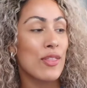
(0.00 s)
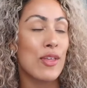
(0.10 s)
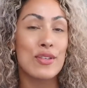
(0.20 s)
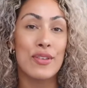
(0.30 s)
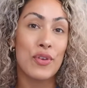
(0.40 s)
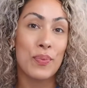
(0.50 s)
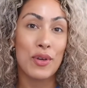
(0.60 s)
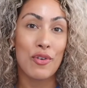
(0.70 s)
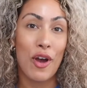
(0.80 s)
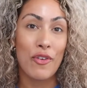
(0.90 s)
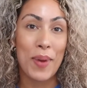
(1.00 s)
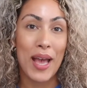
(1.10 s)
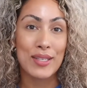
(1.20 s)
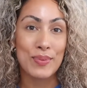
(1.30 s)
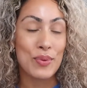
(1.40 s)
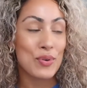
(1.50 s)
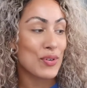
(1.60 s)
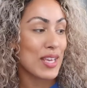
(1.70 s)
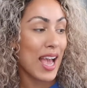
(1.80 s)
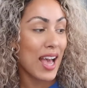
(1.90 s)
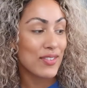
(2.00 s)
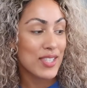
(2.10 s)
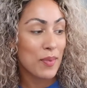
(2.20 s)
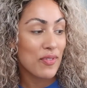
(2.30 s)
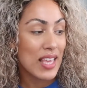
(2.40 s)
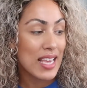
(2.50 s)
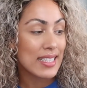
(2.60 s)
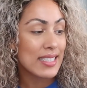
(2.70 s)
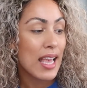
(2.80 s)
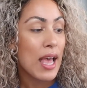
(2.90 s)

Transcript: Those of you with the craft packs will already have some of these,